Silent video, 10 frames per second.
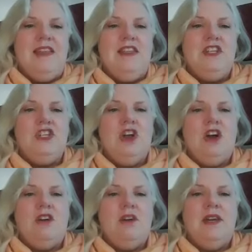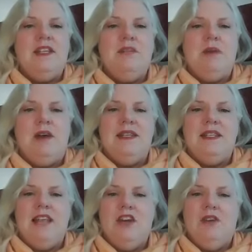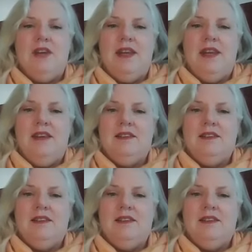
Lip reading: This chakra is about integrity,